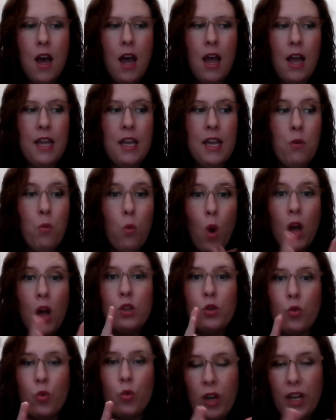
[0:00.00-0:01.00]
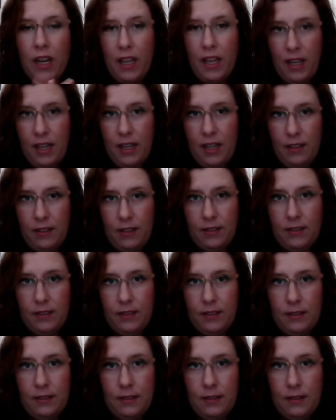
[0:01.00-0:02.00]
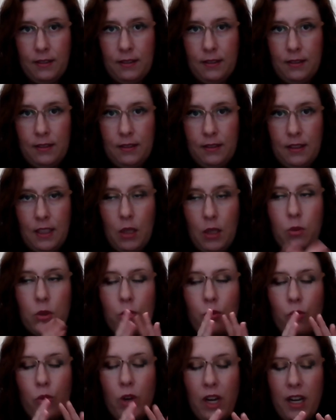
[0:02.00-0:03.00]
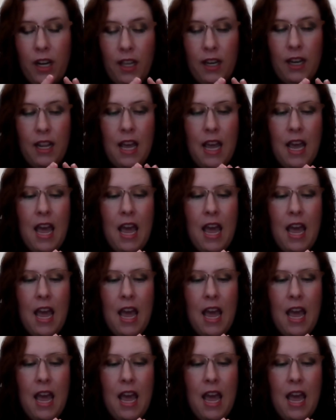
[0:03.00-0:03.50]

it was rented. It was rented.